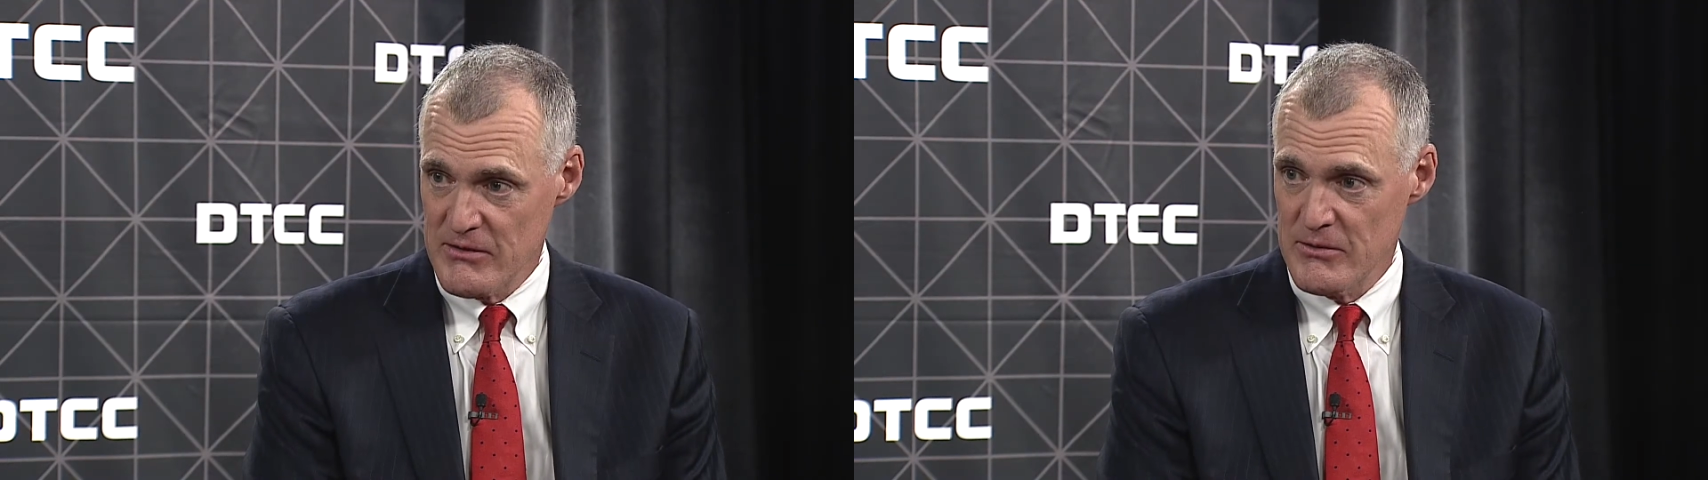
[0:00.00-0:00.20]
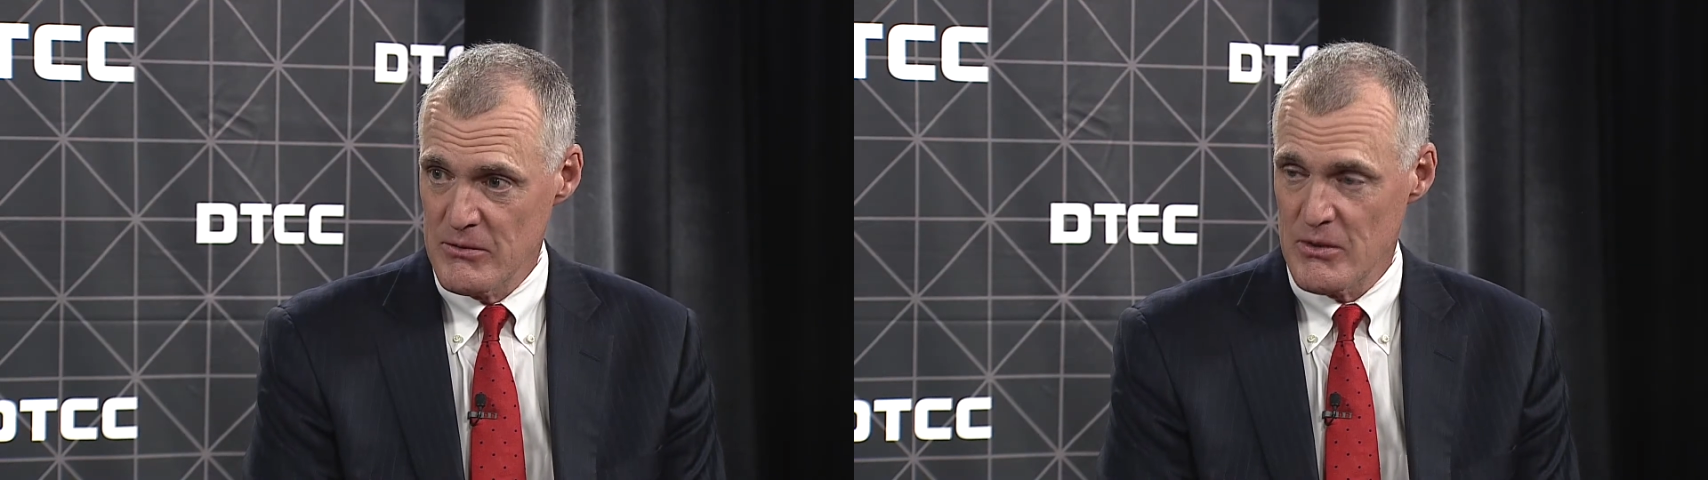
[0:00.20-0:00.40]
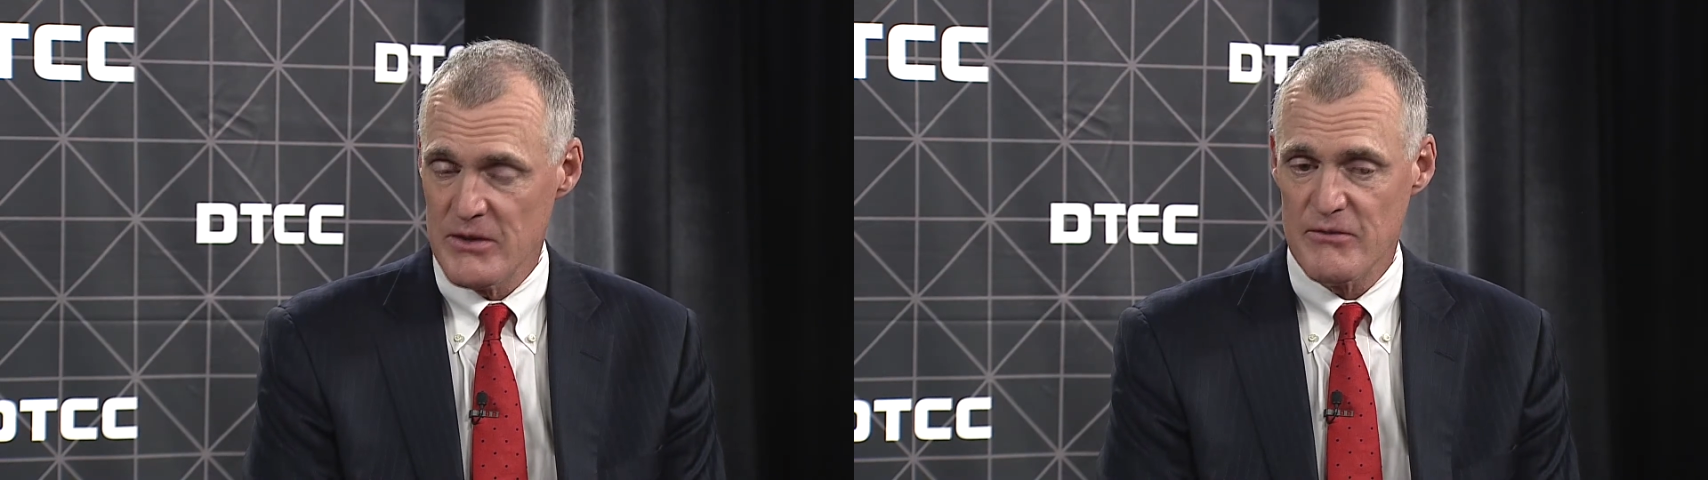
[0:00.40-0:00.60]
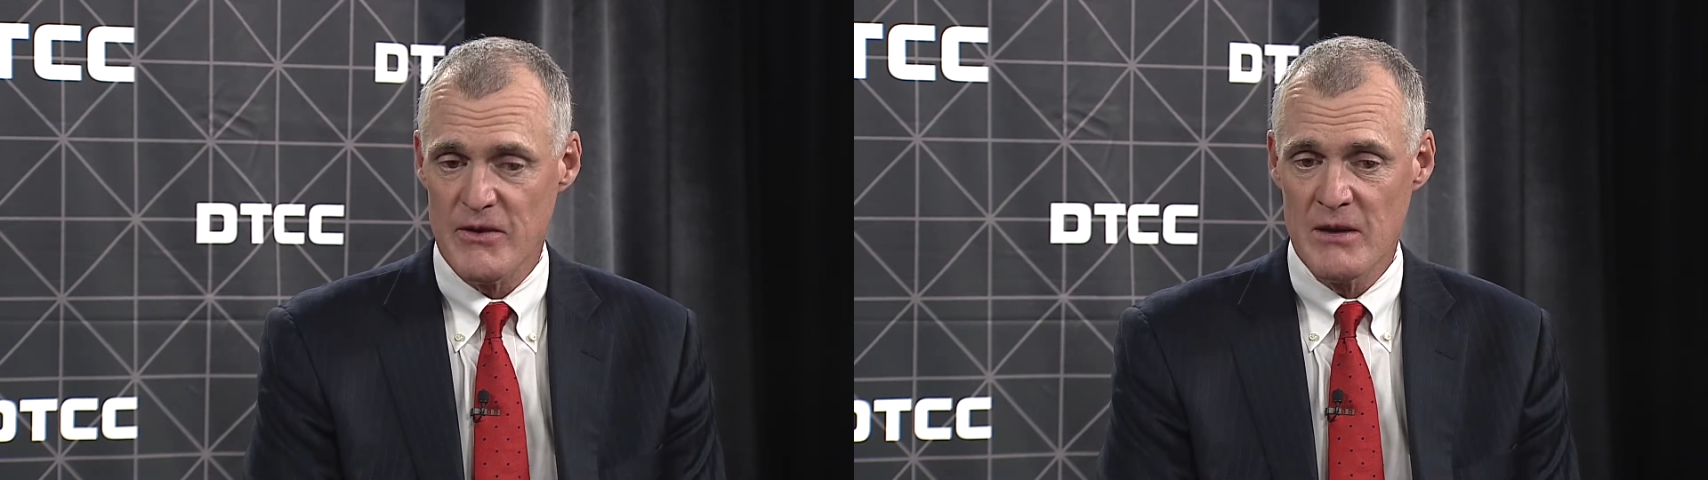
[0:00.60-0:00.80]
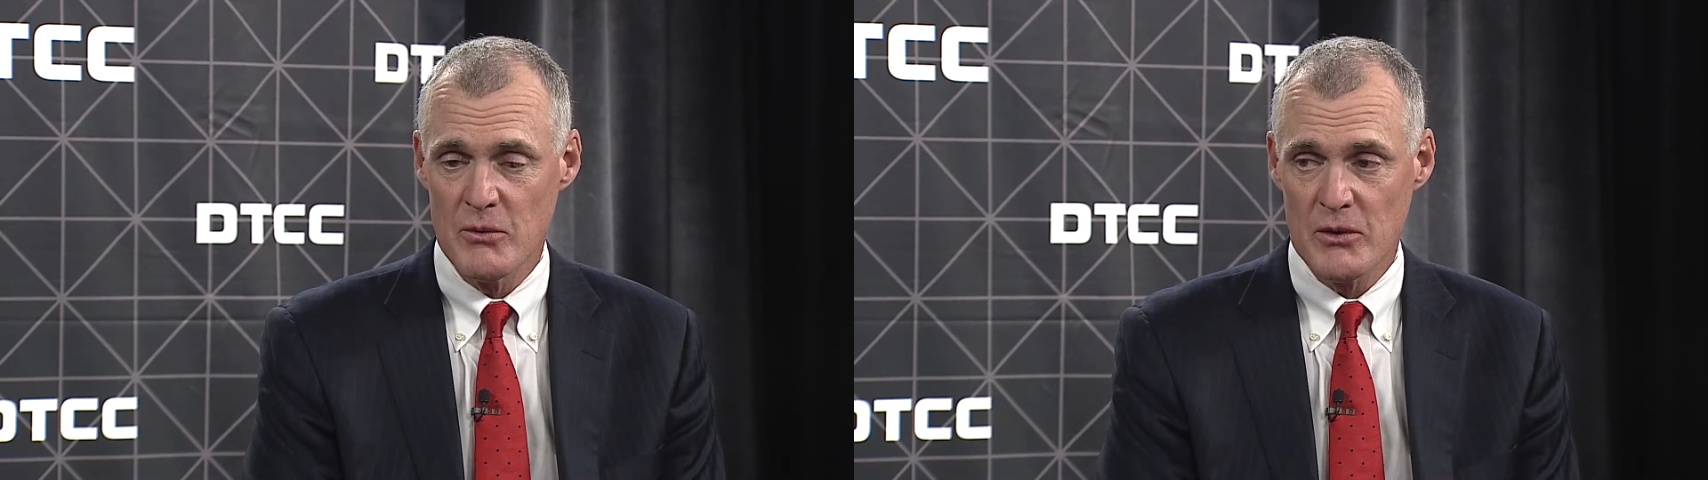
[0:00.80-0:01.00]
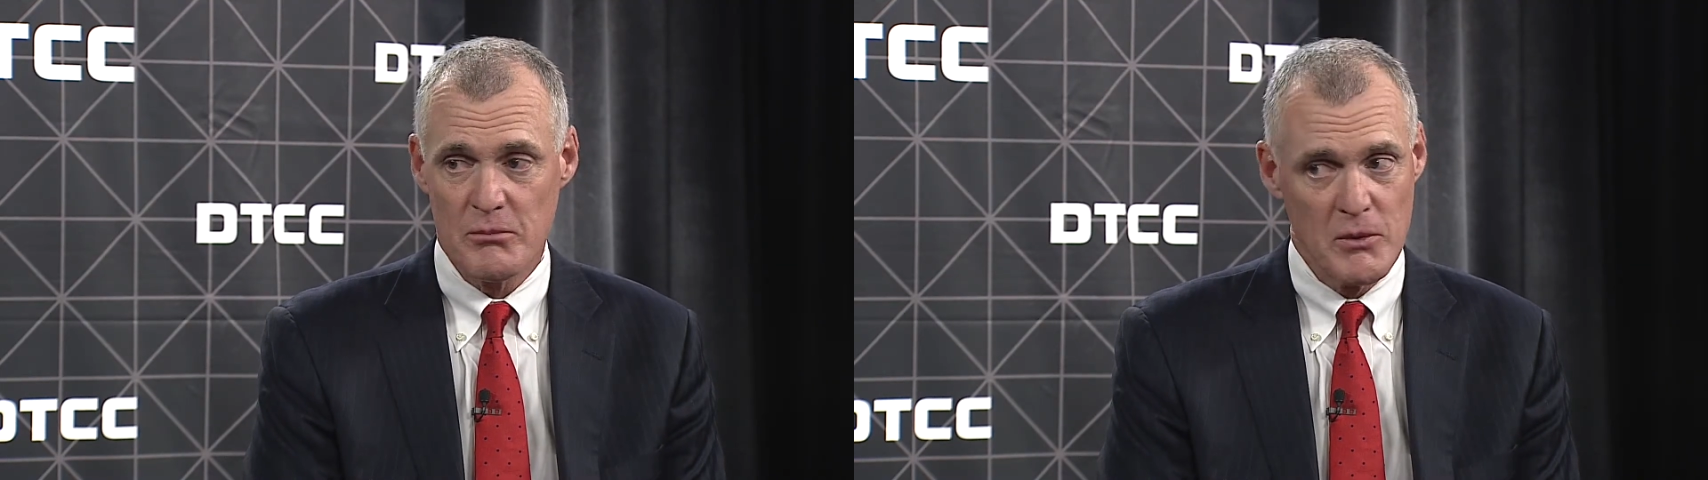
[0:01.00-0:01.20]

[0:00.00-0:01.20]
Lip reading: to on the framework,